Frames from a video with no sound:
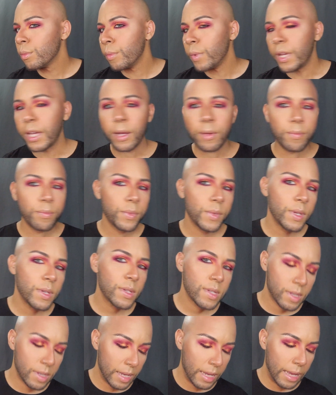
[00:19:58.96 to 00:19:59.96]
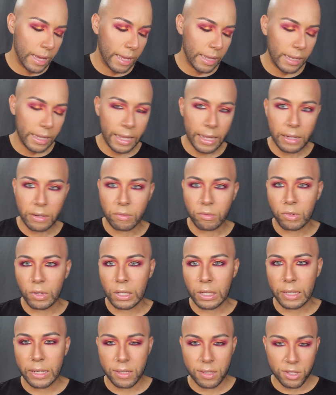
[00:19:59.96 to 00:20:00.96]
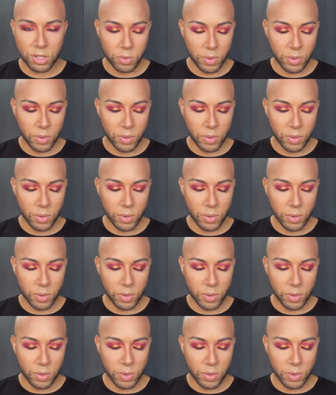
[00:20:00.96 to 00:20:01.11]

Yeah, this highlight really isn't